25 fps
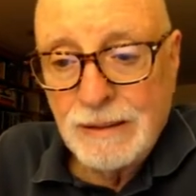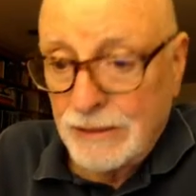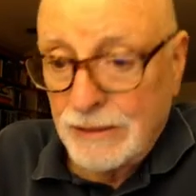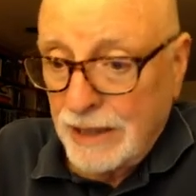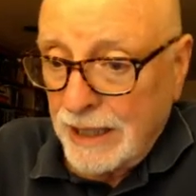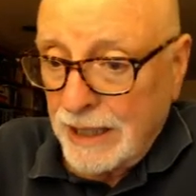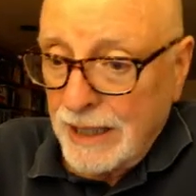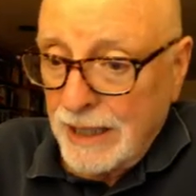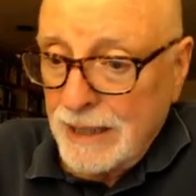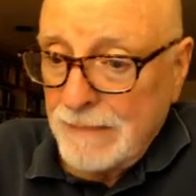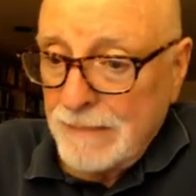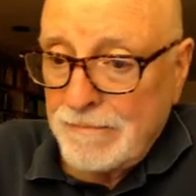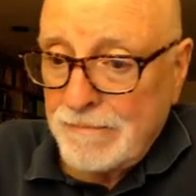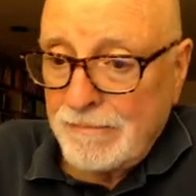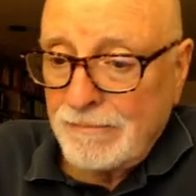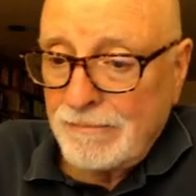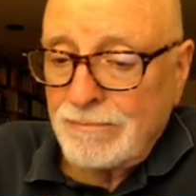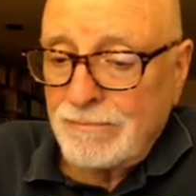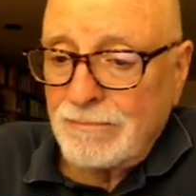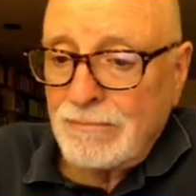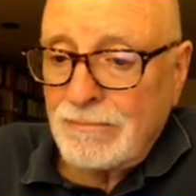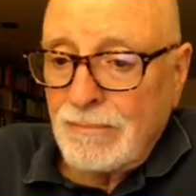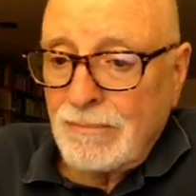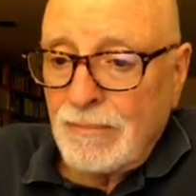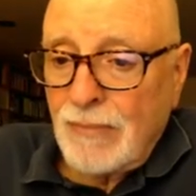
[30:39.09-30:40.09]
Okay,
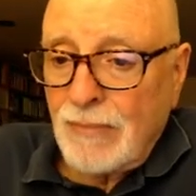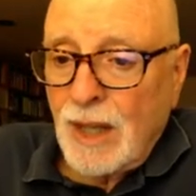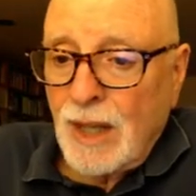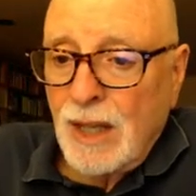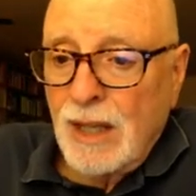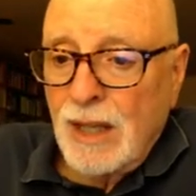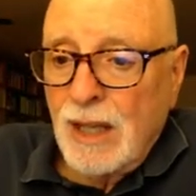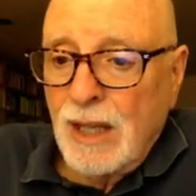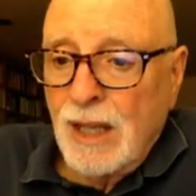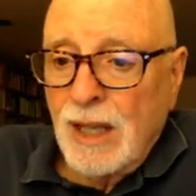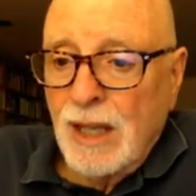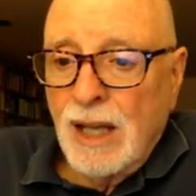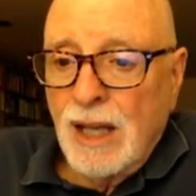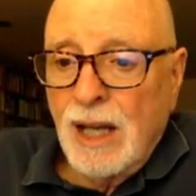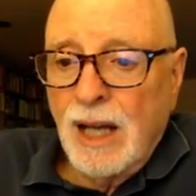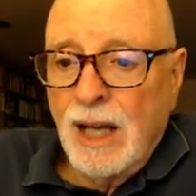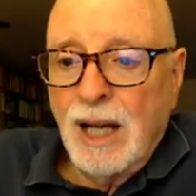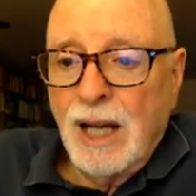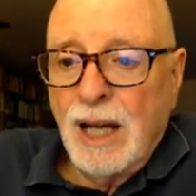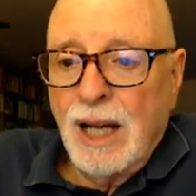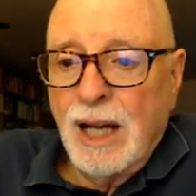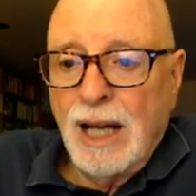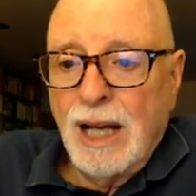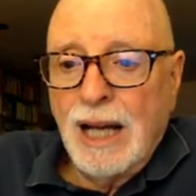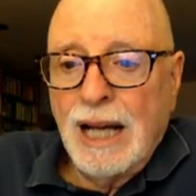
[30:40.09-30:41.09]

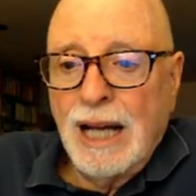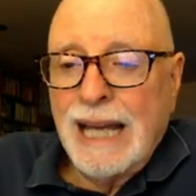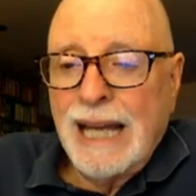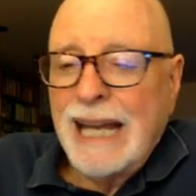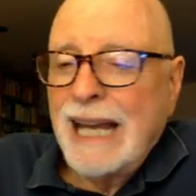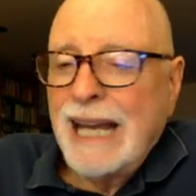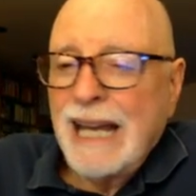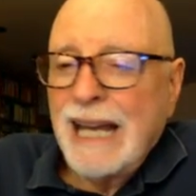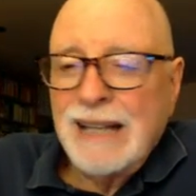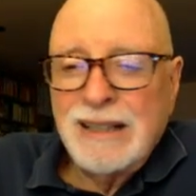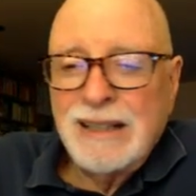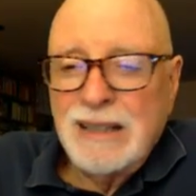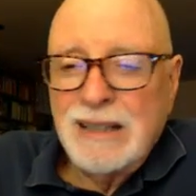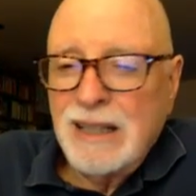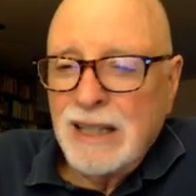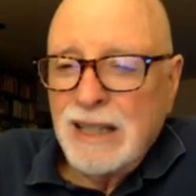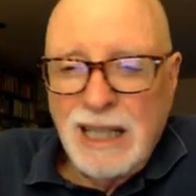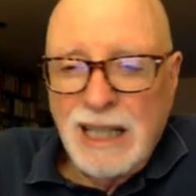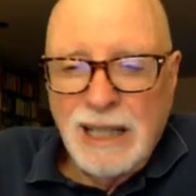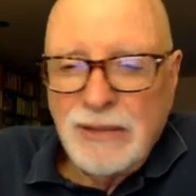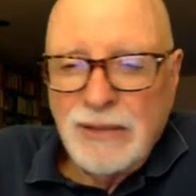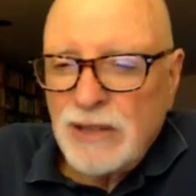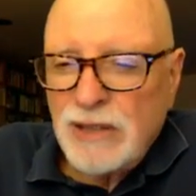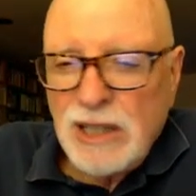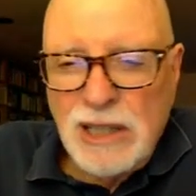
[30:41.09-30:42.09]
uh, and
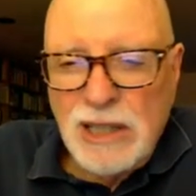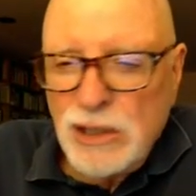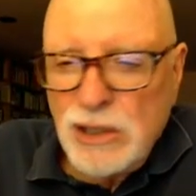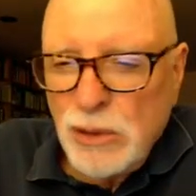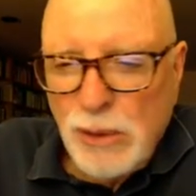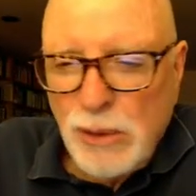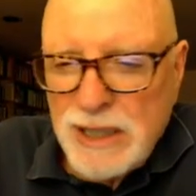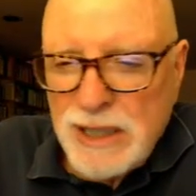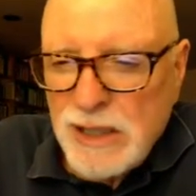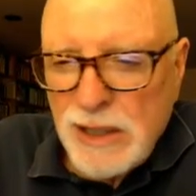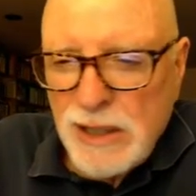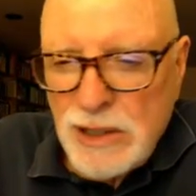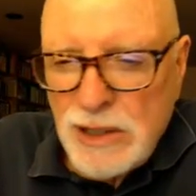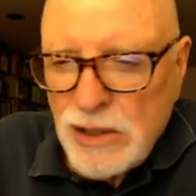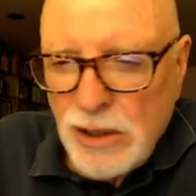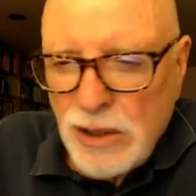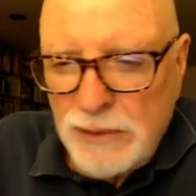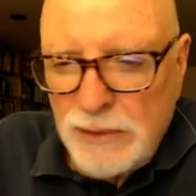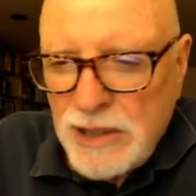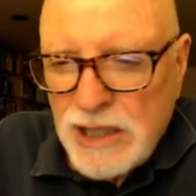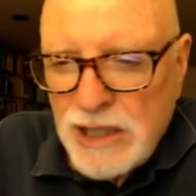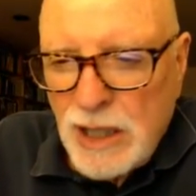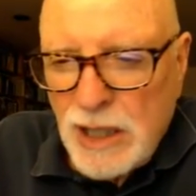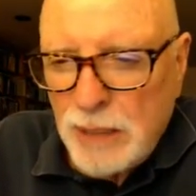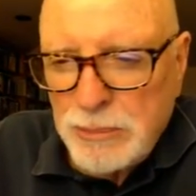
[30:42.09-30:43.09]
if the U.S. and the
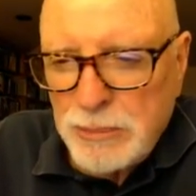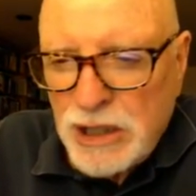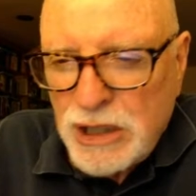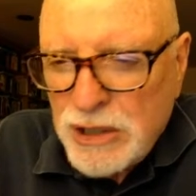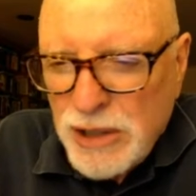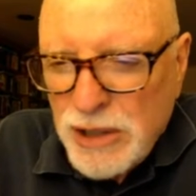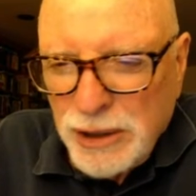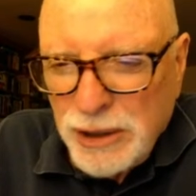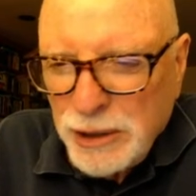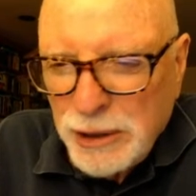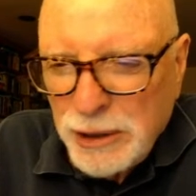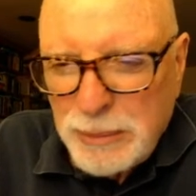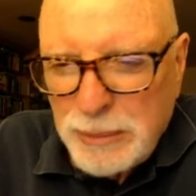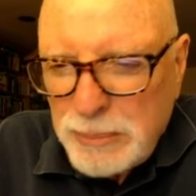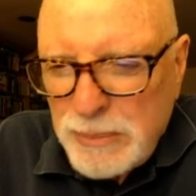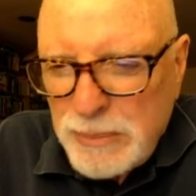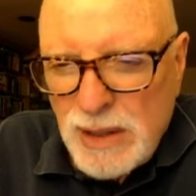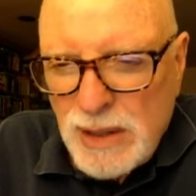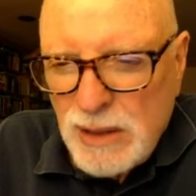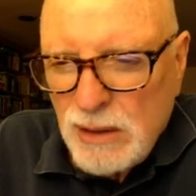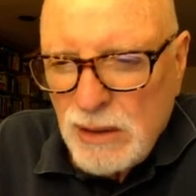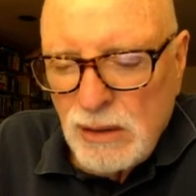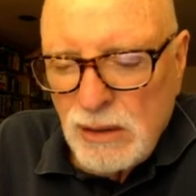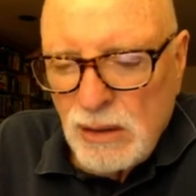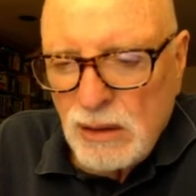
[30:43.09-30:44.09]
Soviets come to
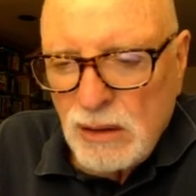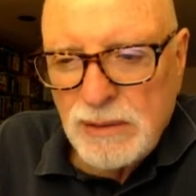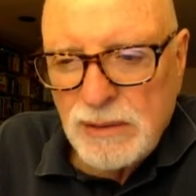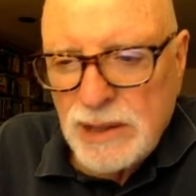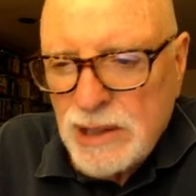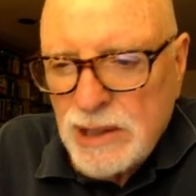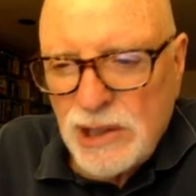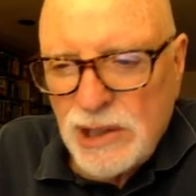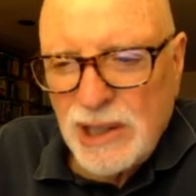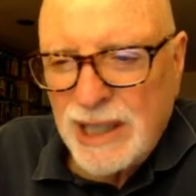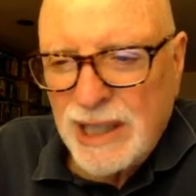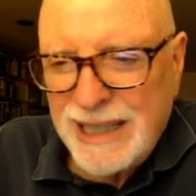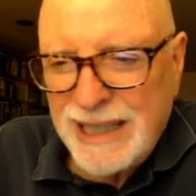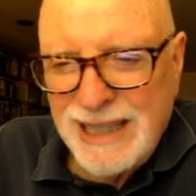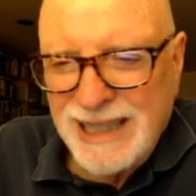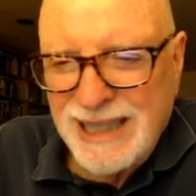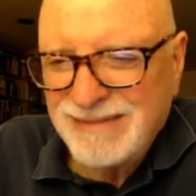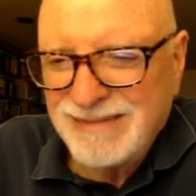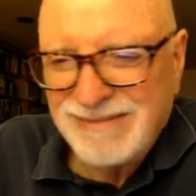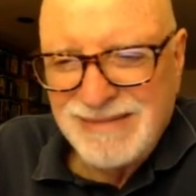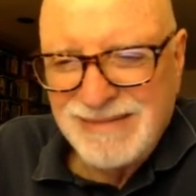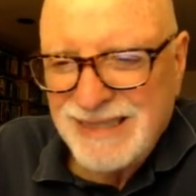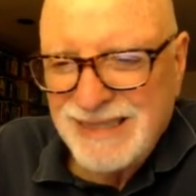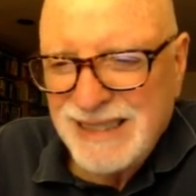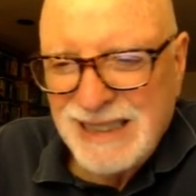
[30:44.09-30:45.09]
terms over China,
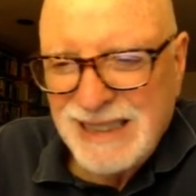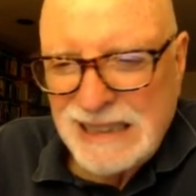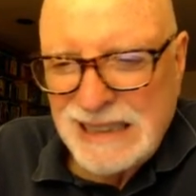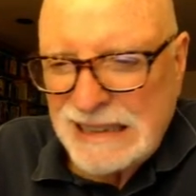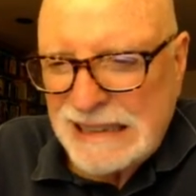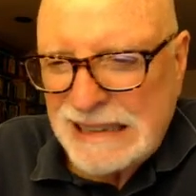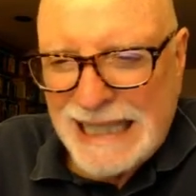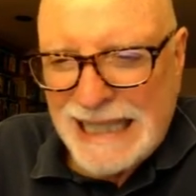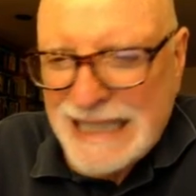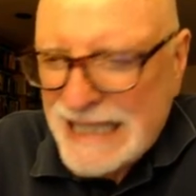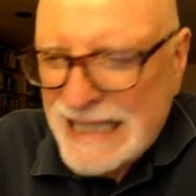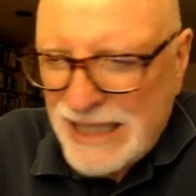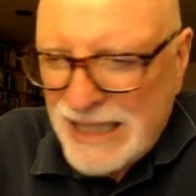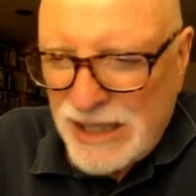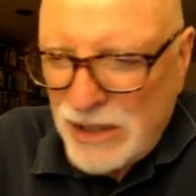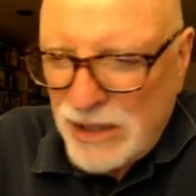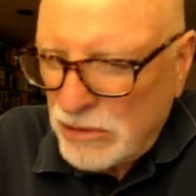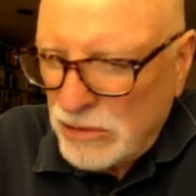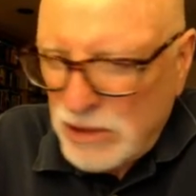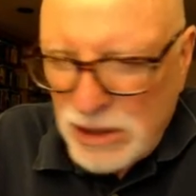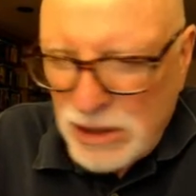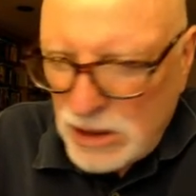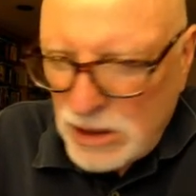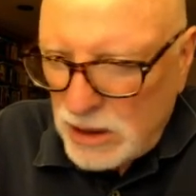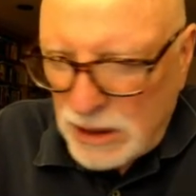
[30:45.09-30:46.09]
that's no
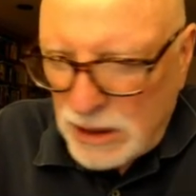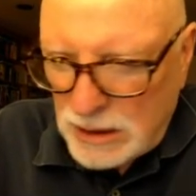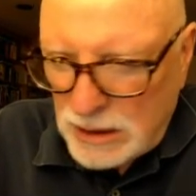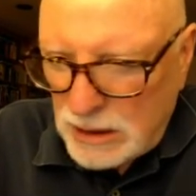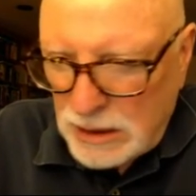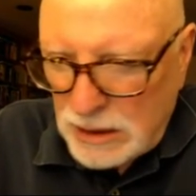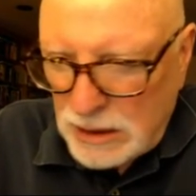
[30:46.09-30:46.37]
good.